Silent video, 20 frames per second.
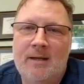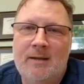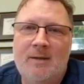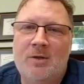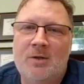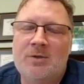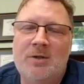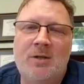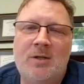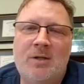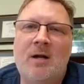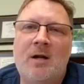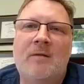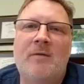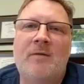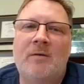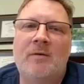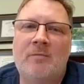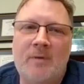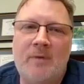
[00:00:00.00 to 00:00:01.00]
Those are none
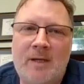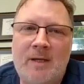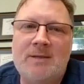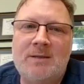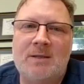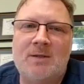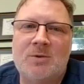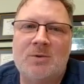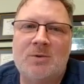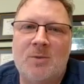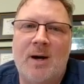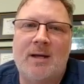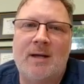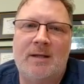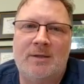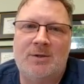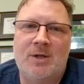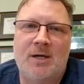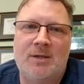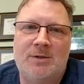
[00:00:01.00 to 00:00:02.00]
of the reasons why
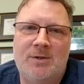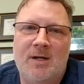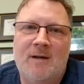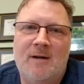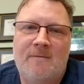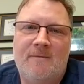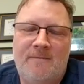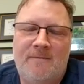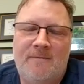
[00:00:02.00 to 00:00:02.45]
the judge